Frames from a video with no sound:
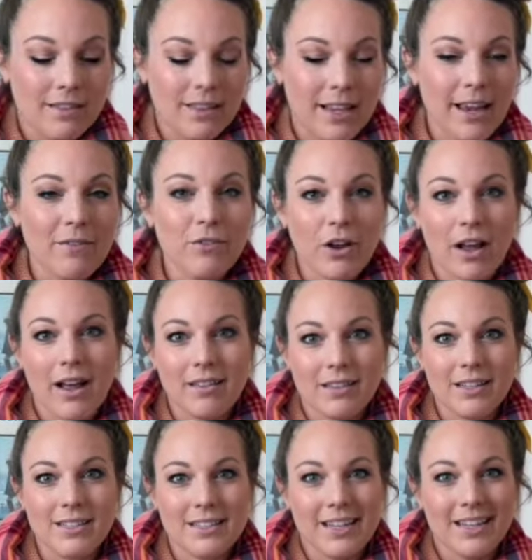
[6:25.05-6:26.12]
They have not had
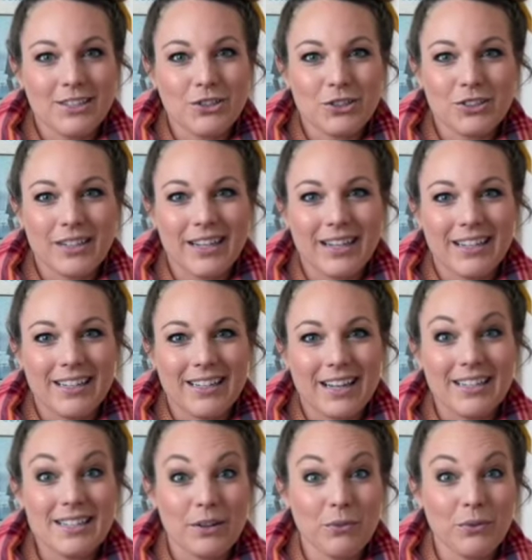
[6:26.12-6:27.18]
this candle in
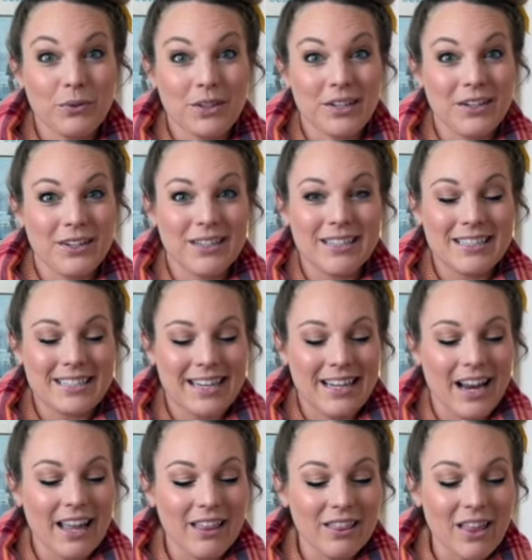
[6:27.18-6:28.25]
several years, and
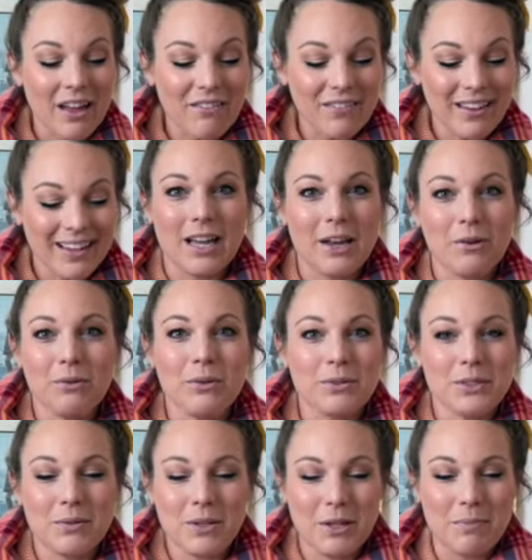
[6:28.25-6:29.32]
I love it. I don't know,
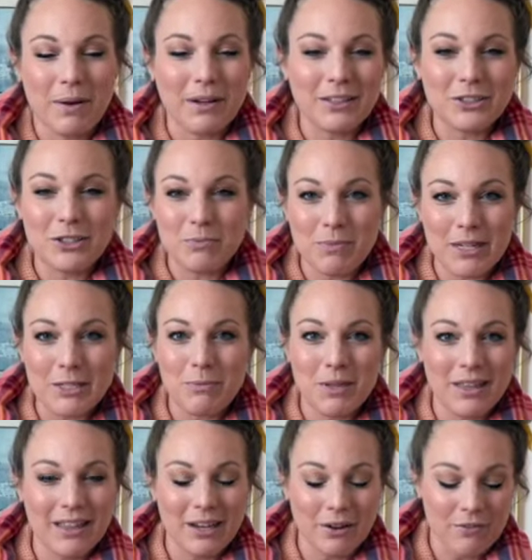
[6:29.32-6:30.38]
something about it just makes me
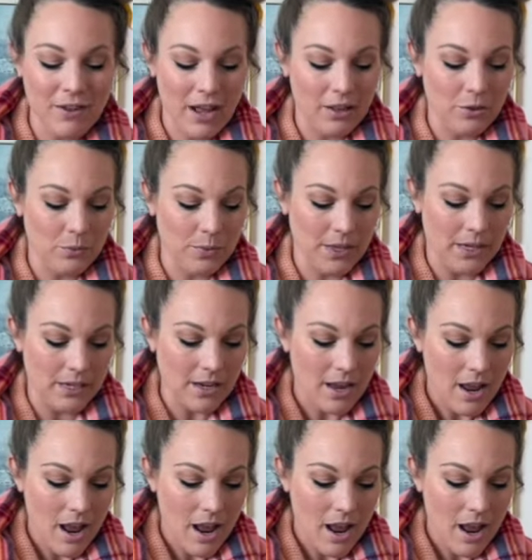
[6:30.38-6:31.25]
think of Halloween.